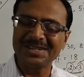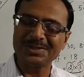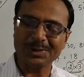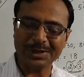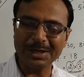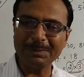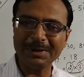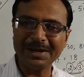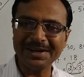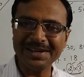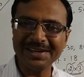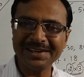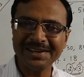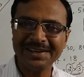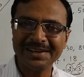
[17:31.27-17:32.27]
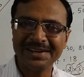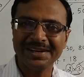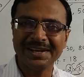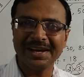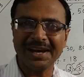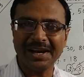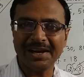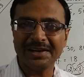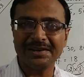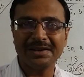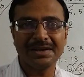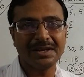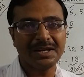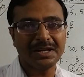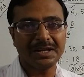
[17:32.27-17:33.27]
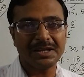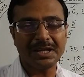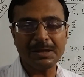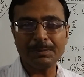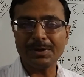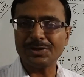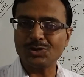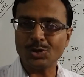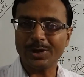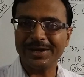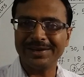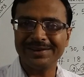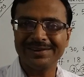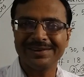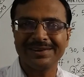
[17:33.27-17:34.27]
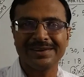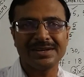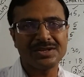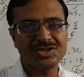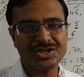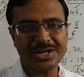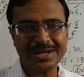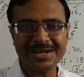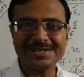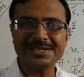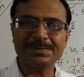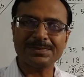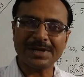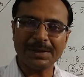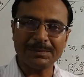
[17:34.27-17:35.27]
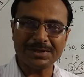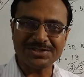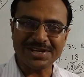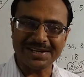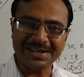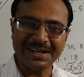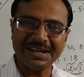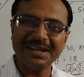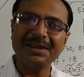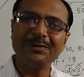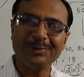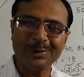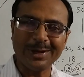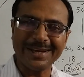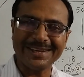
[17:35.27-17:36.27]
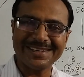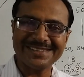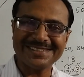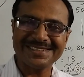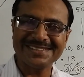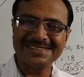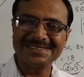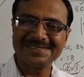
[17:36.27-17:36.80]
So keep learning and keep enjoying. Share and subscribe the channel if you like it.